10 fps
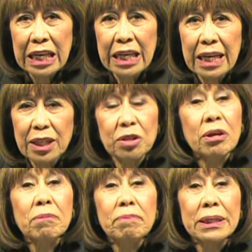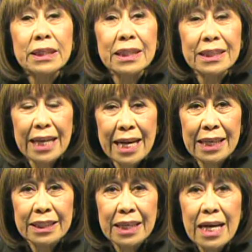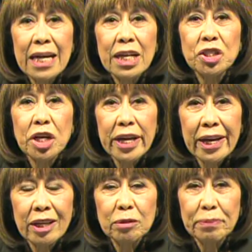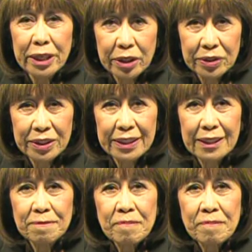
Inc., doing business as JL Beers.